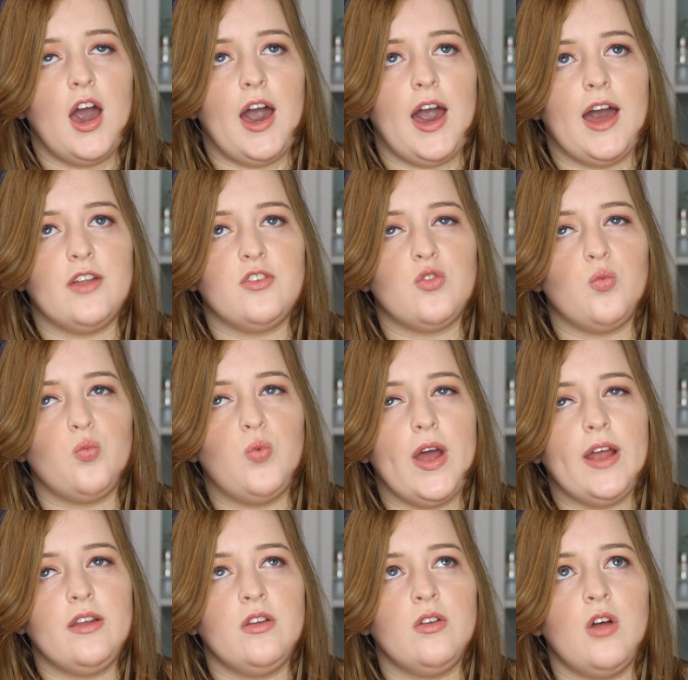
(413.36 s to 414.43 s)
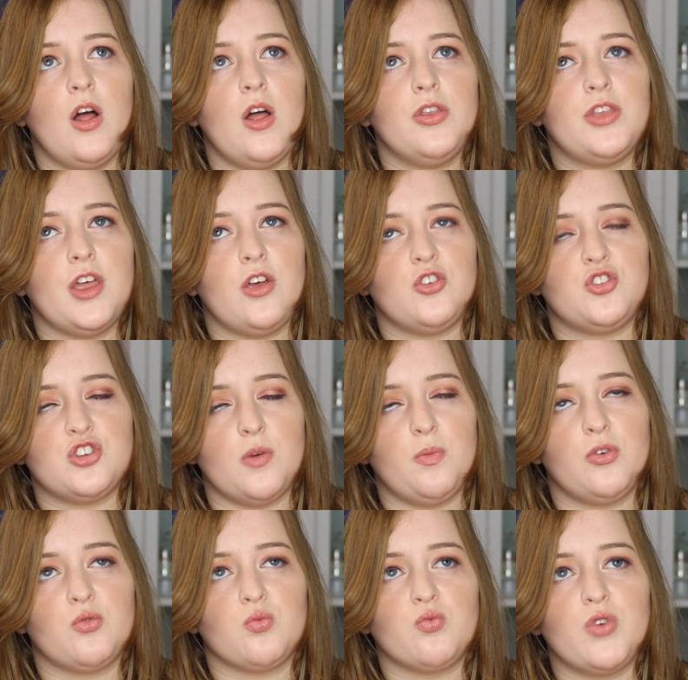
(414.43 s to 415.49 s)
And when the
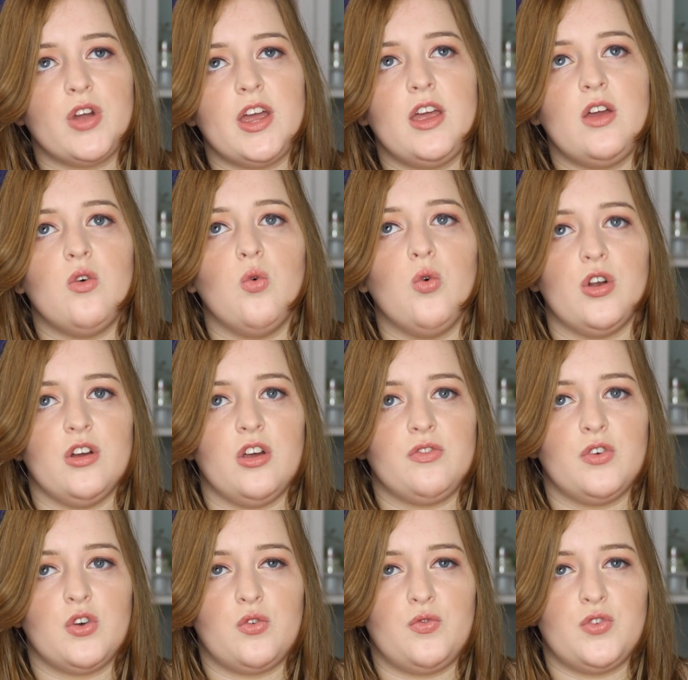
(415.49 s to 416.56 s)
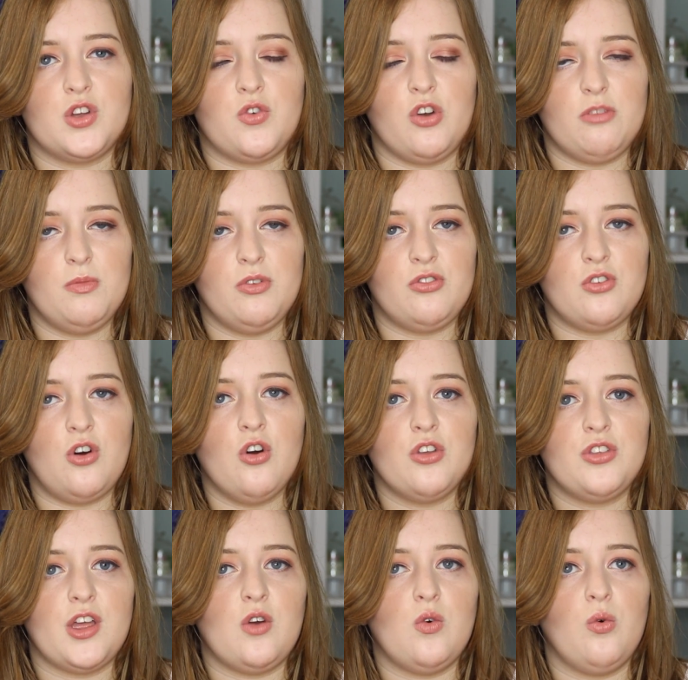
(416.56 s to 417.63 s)
shop was reorganised for the Christmas
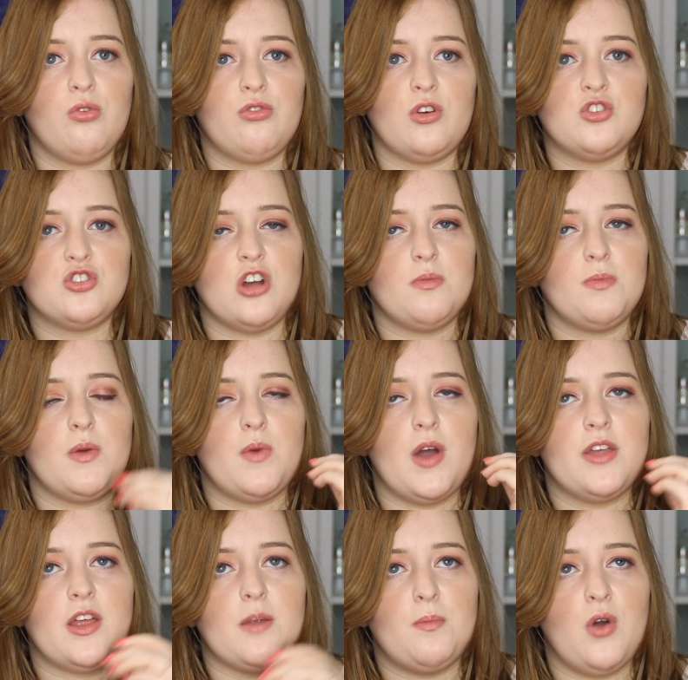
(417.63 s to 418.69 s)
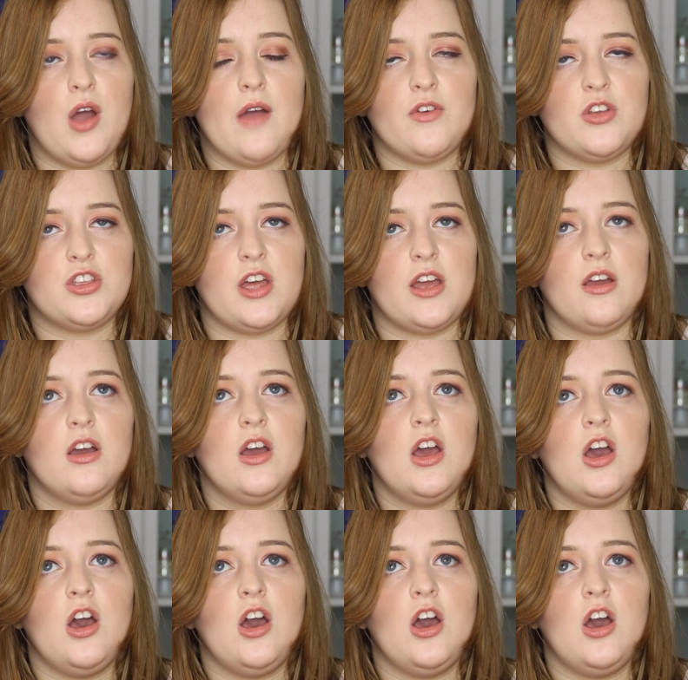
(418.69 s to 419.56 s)
stock, they also showed me where they'd put everything.